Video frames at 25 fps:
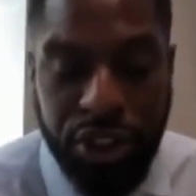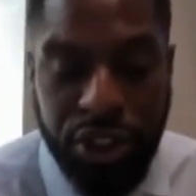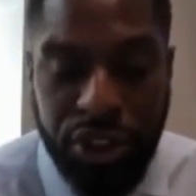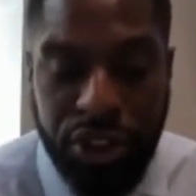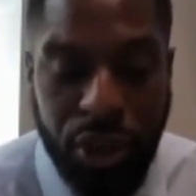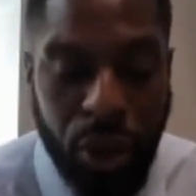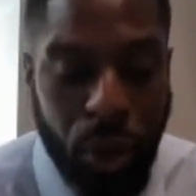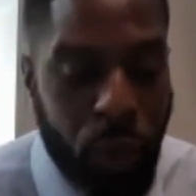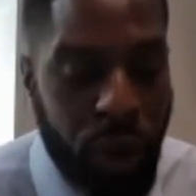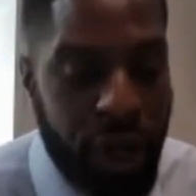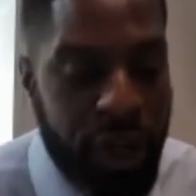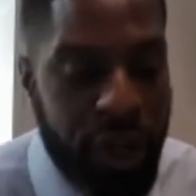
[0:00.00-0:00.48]

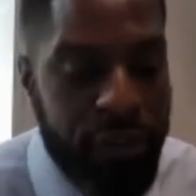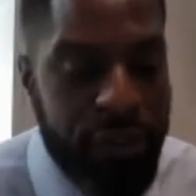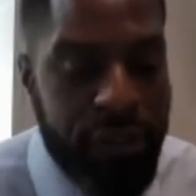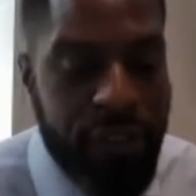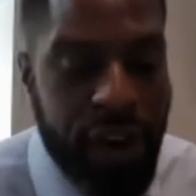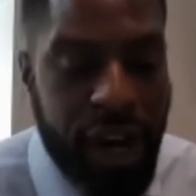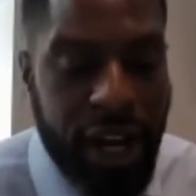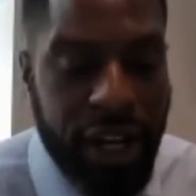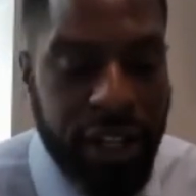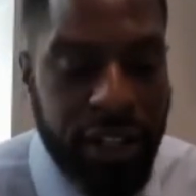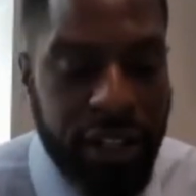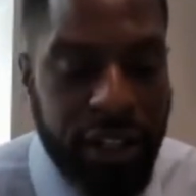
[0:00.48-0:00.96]
So
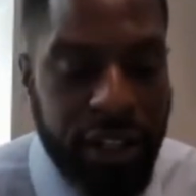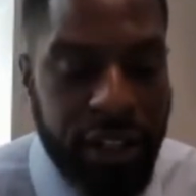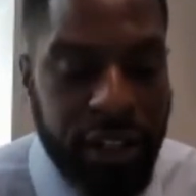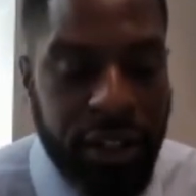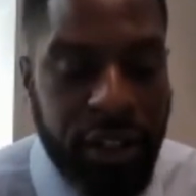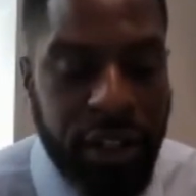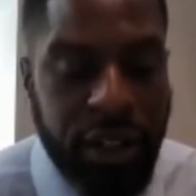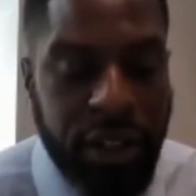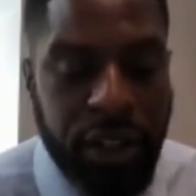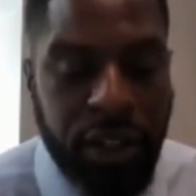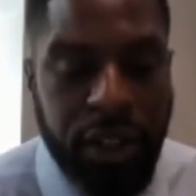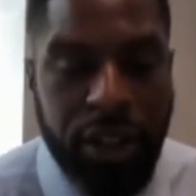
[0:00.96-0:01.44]
wayfinding
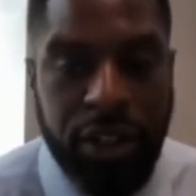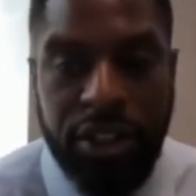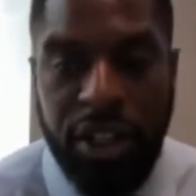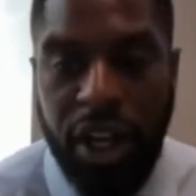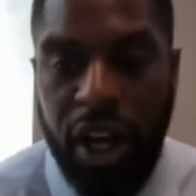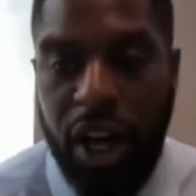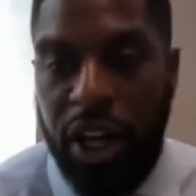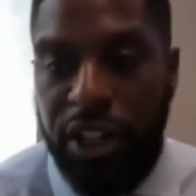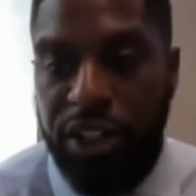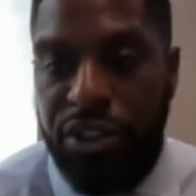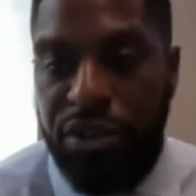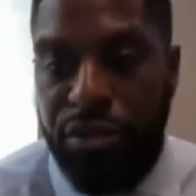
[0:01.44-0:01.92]
to
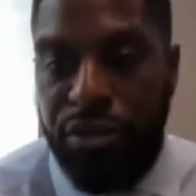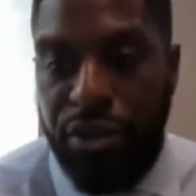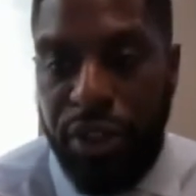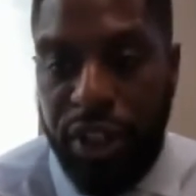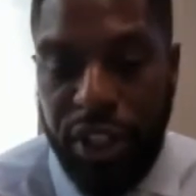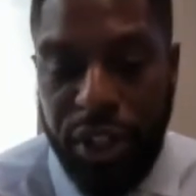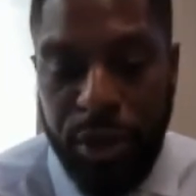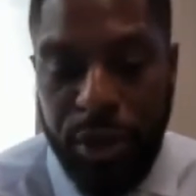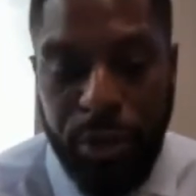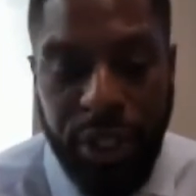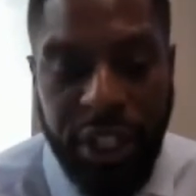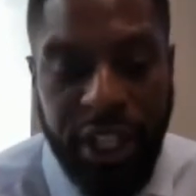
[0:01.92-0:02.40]
us
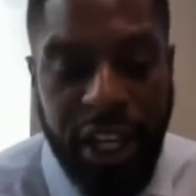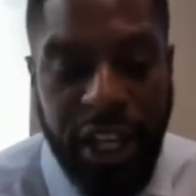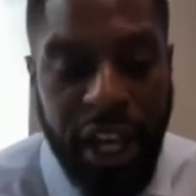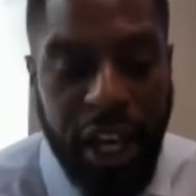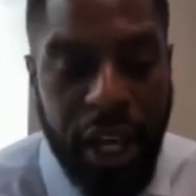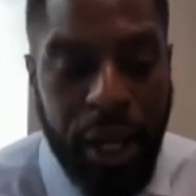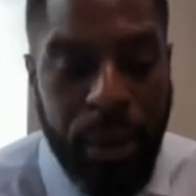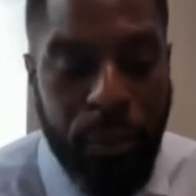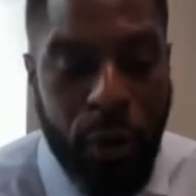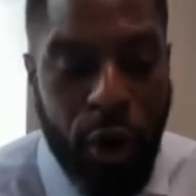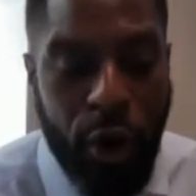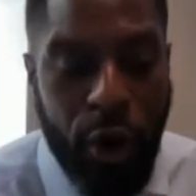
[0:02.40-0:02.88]
really
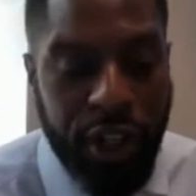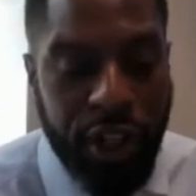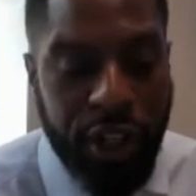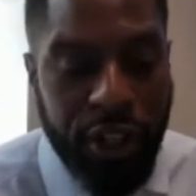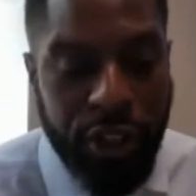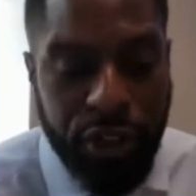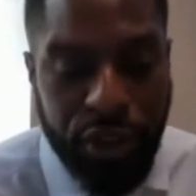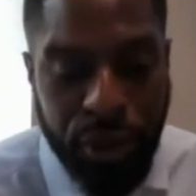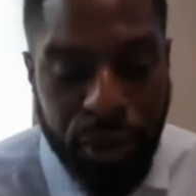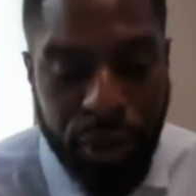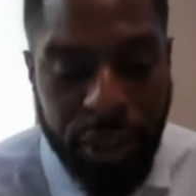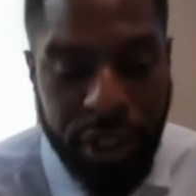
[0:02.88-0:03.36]
became our
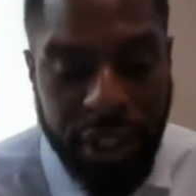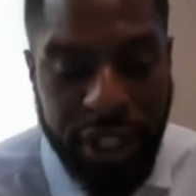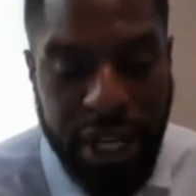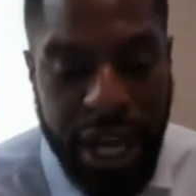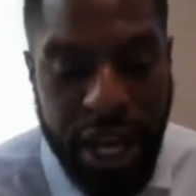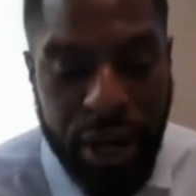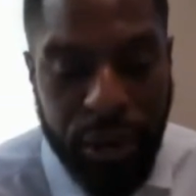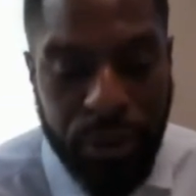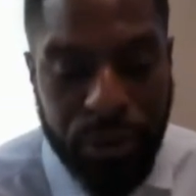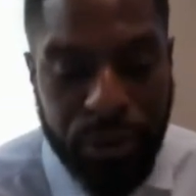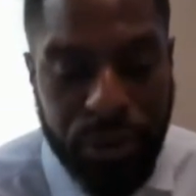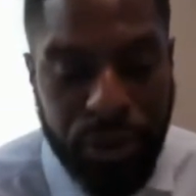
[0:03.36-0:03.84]
indoor and
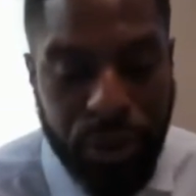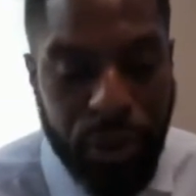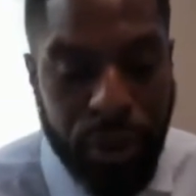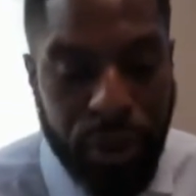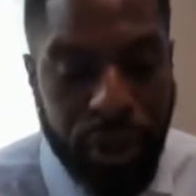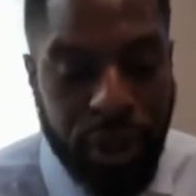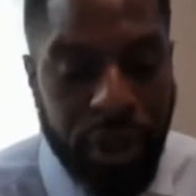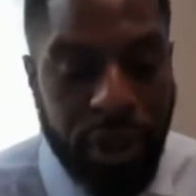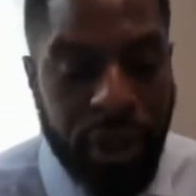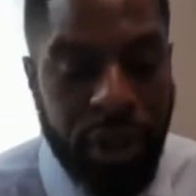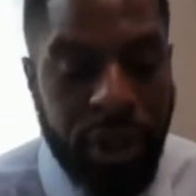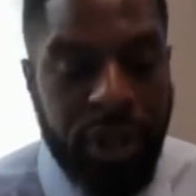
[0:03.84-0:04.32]

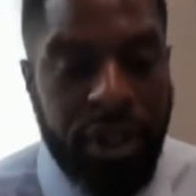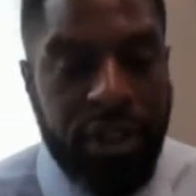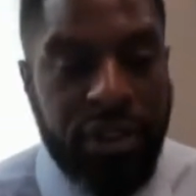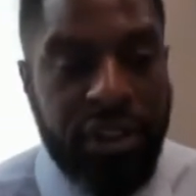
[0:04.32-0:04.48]
outdoor